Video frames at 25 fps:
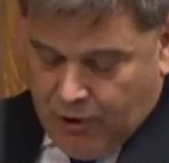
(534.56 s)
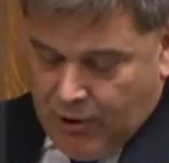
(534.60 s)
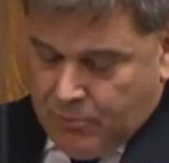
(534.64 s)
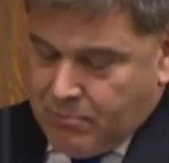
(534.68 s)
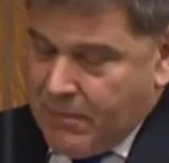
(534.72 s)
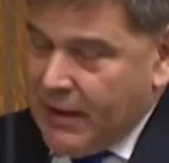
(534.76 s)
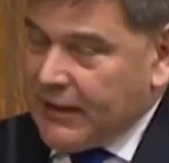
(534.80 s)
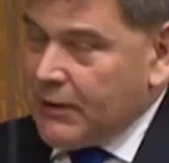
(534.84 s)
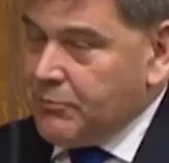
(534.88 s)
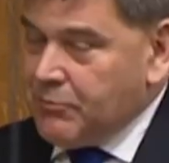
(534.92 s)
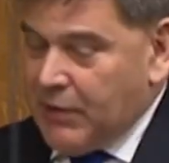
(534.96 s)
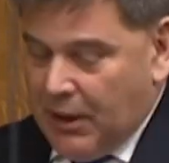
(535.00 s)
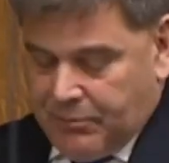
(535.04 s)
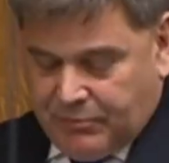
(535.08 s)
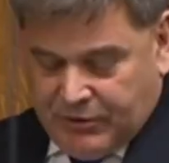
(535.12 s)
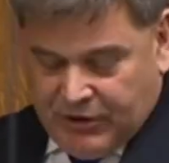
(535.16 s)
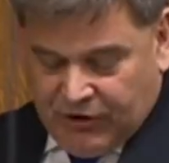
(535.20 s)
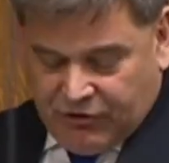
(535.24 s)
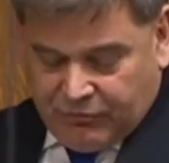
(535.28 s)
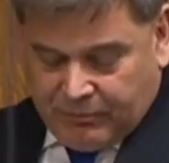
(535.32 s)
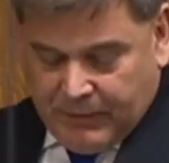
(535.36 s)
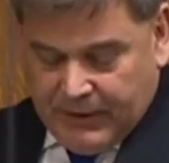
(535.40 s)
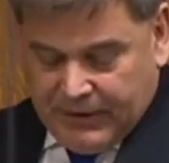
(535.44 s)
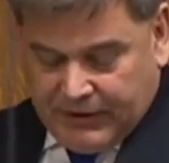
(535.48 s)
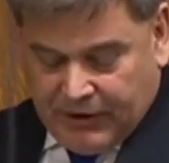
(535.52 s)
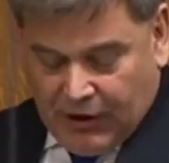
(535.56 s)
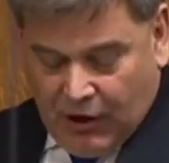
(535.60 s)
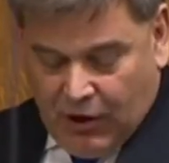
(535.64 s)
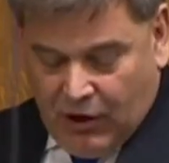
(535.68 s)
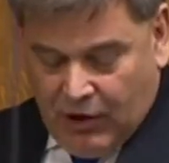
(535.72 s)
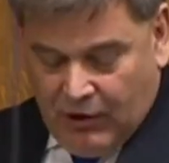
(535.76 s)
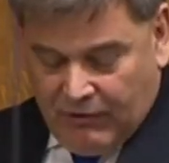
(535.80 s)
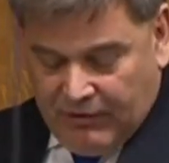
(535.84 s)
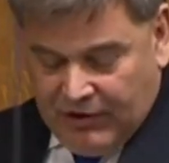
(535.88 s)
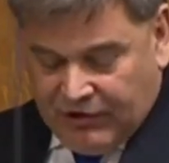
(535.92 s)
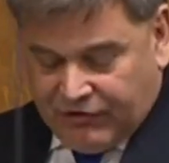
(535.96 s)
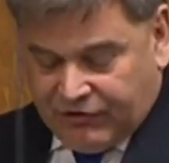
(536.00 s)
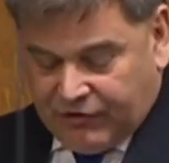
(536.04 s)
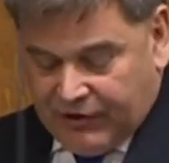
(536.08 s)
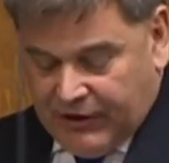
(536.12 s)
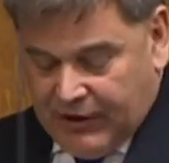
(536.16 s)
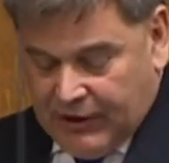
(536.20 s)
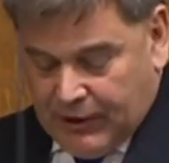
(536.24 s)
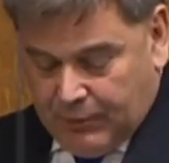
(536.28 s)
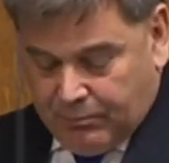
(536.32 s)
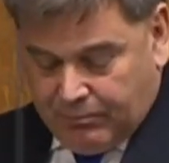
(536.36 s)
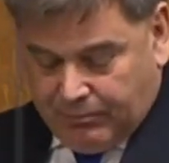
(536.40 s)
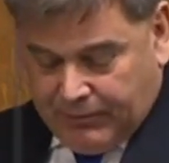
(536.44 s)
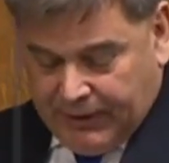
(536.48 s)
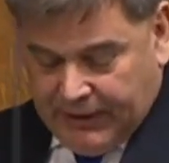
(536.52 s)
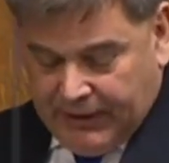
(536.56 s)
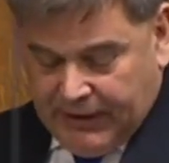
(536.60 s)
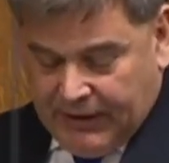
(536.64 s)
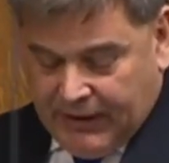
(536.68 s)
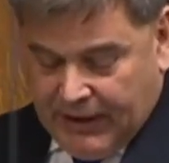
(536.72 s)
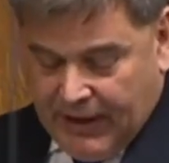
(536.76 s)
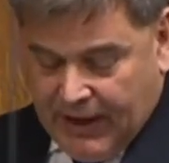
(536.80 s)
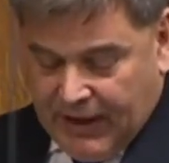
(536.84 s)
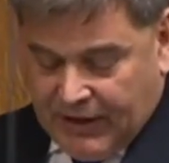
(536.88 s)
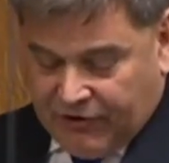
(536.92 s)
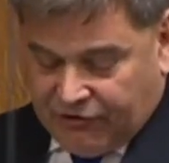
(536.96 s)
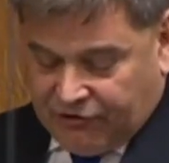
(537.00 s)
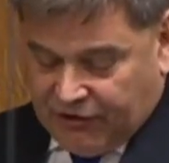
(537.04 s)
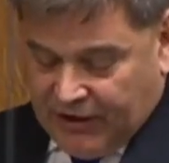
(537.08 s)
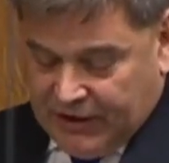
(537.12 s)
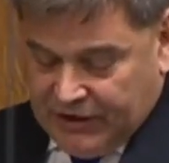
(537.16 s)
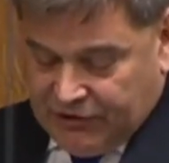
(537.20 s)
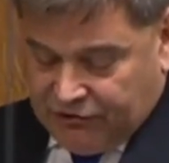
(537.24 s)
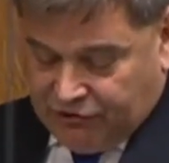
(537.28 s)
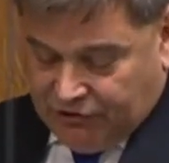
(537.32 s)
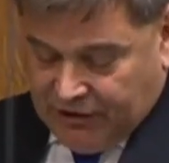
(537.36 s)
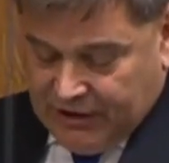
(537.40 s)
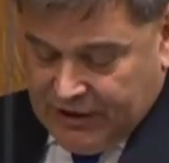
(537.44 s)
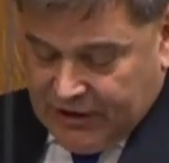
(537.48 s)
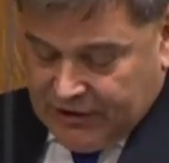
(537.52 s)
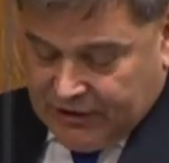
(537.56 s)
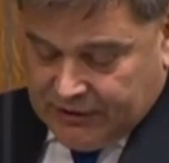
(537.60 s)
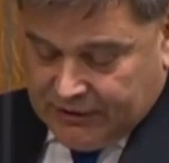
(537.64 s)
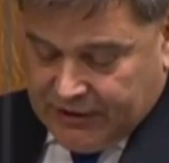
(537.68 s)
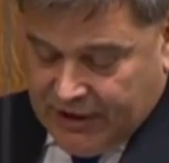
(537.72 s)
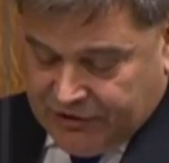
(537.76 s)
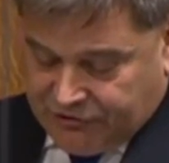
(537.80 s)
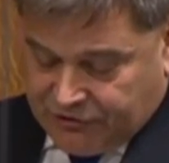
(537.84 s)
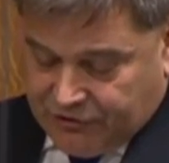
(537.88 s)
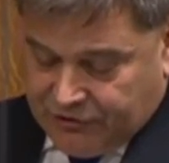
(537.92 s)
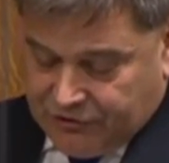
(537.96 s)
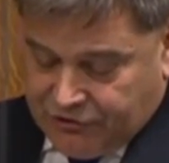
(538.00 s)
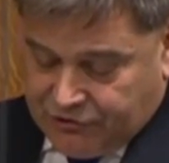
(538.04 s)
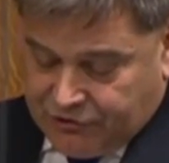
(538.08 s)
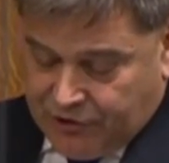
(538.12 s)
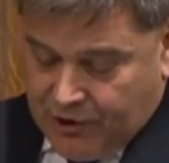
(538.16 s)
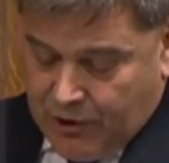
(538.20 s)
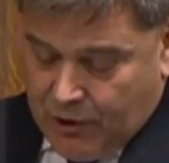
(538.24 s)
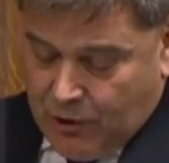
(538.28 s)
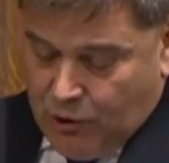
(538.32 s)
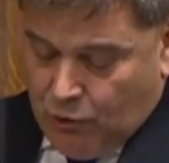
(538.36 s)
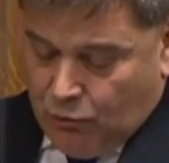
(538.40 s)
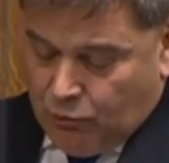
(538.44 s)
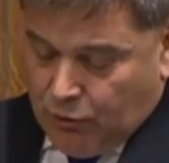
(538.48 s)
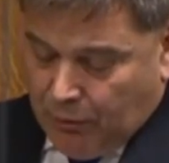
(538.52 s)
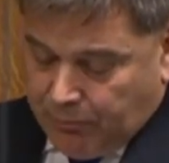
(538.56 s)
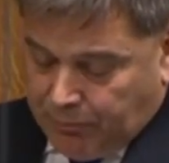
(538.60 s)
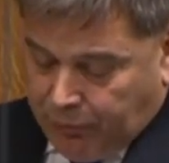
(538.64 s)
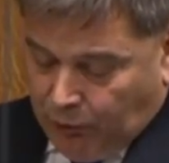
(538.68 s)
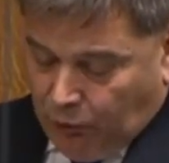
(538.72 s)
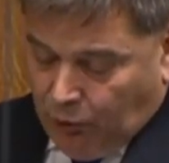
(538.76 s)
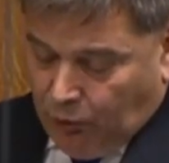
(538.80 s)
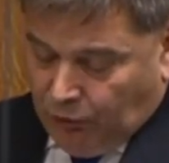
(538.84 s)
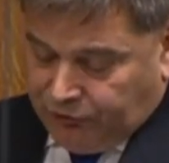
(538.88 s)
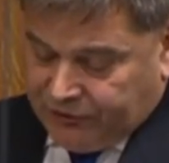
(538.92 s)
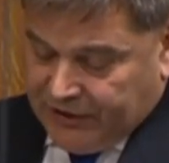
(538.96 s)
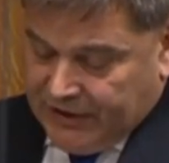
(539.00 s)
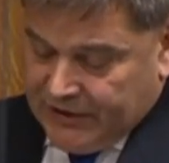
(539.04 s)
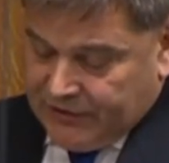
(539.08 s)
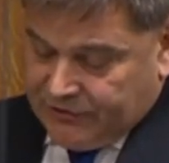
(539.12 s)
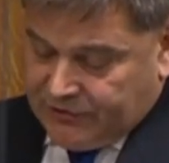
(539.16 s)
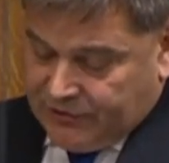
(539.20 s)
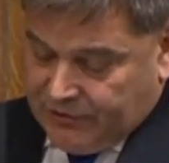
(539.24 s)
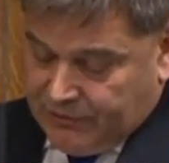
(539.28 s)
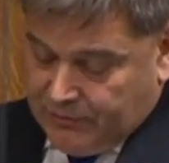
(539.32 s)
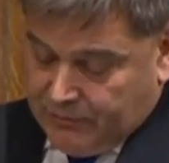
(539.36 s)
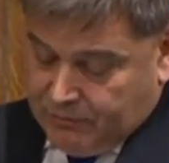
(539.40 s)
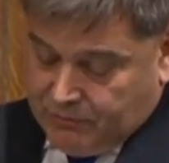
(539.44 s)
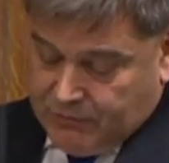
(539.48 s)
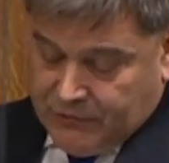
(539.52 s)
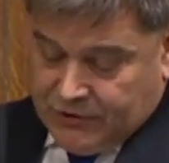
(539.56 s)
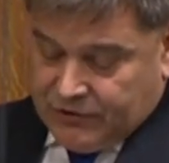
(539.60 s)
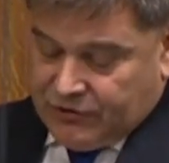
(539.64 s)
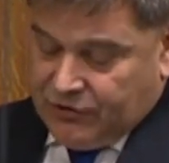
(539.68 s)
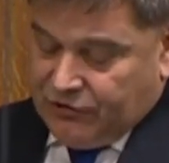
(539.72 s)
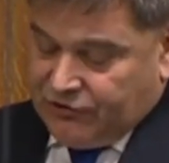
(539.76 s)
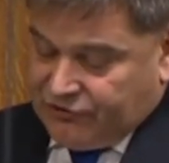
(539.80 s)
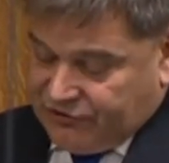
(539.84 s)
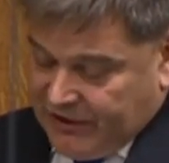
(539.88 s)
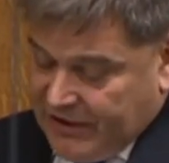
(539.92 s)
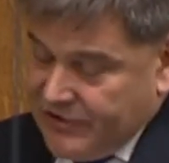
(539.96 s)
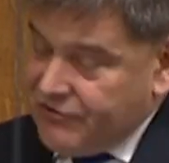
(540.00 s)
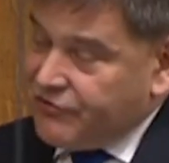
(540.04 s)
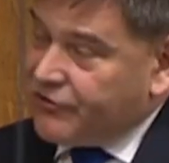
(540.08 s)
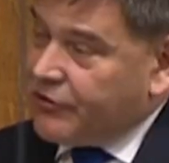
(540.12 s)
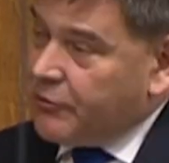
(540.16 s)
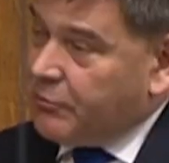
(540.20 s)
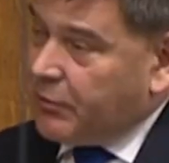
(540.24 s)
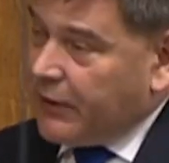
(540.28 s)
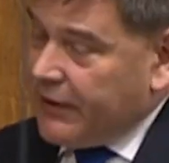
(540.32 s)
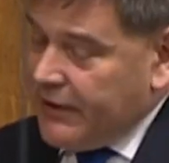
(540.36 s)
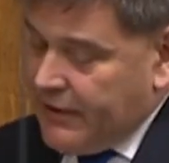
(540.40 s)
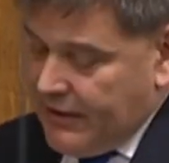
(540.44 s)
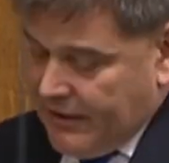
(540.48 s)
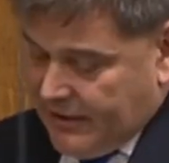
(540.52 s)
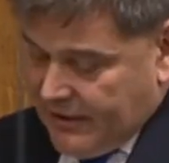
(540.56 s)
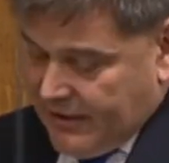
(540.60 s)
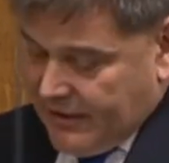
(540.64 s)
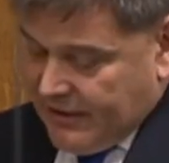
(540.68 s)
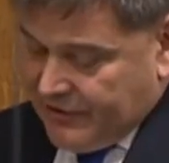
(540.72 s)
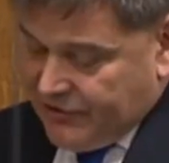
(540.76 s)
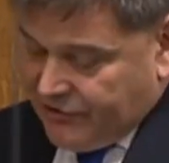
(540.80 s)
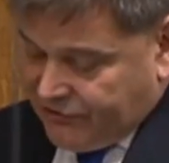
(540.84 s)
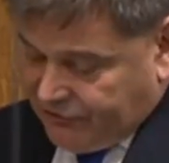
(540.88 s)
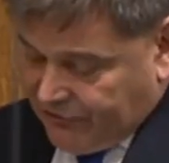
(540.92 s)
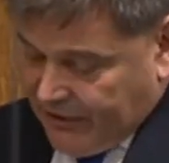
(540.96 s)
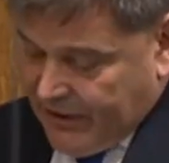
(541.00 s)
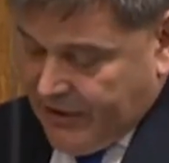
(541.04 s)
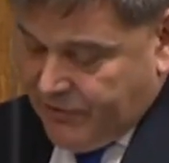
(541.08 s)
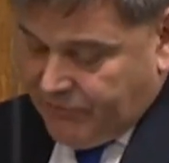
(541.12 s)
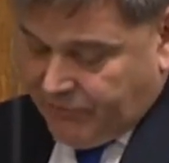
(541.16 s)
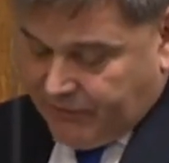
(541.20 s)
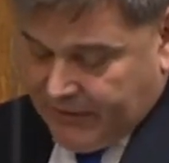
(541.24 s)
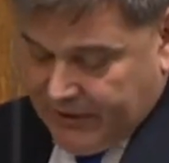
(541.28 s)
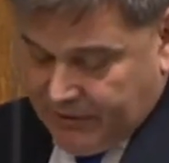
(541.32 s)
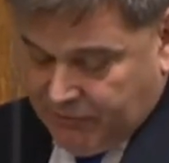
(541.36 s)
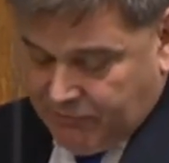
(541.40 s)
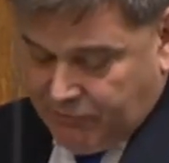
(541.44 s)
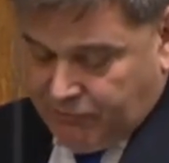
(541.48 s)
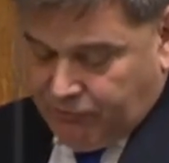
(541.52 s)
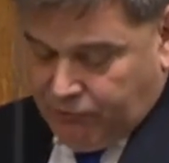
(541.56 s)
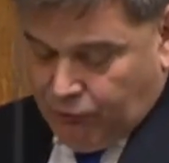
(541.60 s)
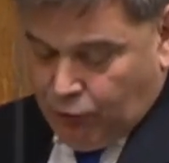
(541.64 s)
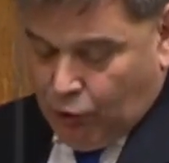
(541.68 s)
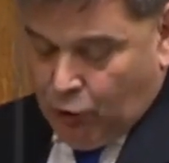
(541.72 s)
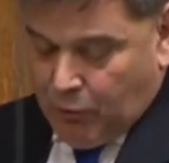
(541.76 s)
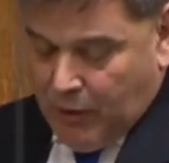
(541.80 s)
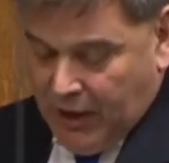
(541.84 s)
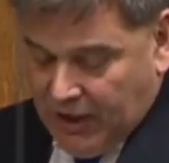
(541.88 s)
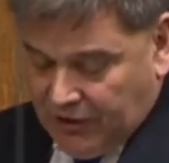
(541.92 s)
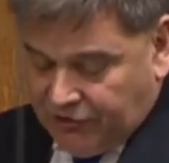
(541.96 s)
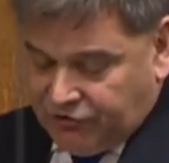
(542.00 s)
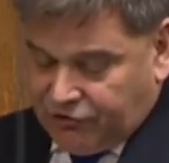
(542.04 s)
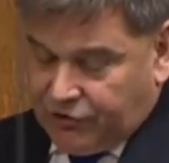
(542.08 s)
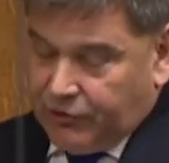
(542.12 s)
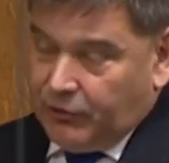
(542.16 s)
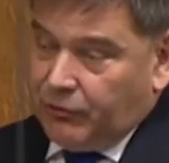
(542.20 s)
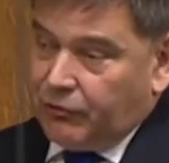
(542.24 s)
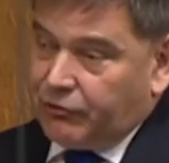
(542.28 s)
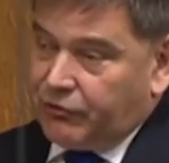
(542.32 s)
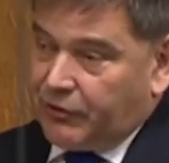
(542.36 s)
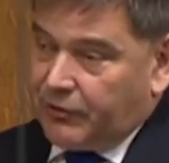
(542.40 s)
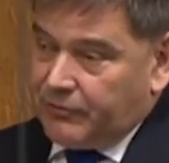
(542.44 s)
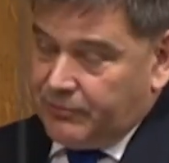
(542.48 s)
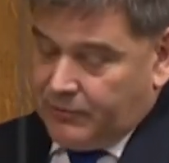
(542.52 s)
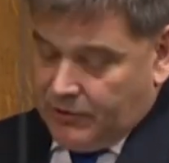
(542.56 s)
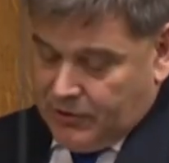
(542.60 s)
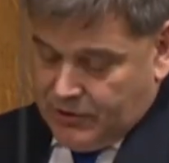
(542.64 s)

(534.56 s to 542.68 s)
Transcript: Madam Deputy Speaker, RSE and PSHE lessons were bought into to sensibly and safely inform our children